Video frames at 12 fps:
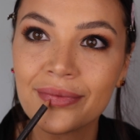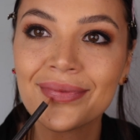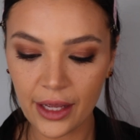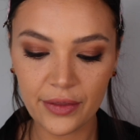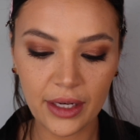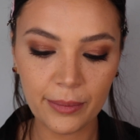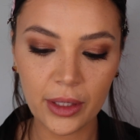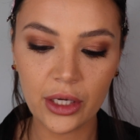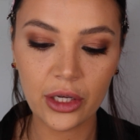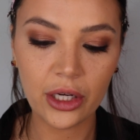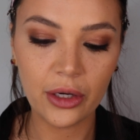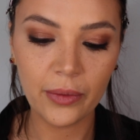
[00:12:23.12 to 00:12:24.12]
And then I'm
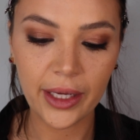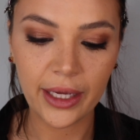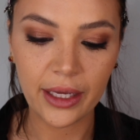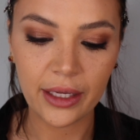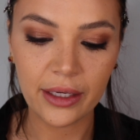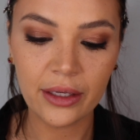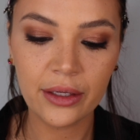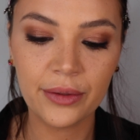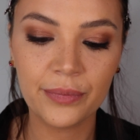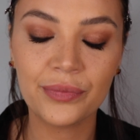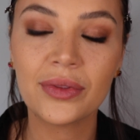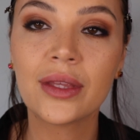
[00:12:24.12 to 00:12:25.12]
gonna go in
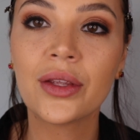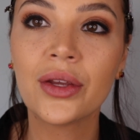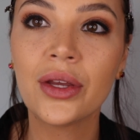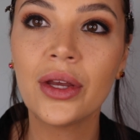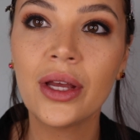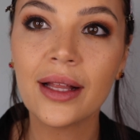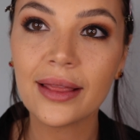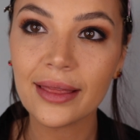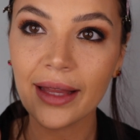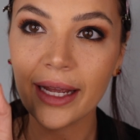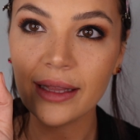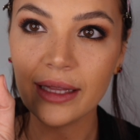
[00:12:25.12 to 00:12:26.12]

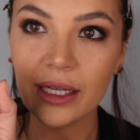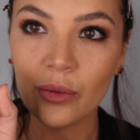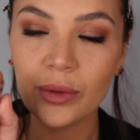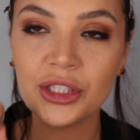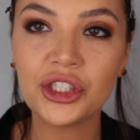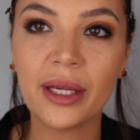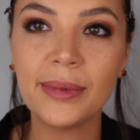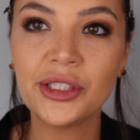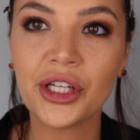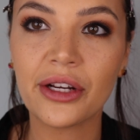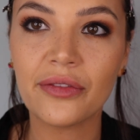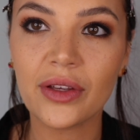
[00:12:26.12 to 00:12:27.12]
lightly with Jamie
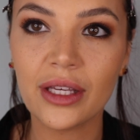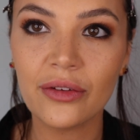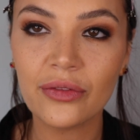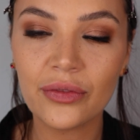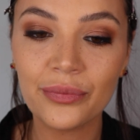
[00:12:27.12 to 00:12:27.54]
Genevieve.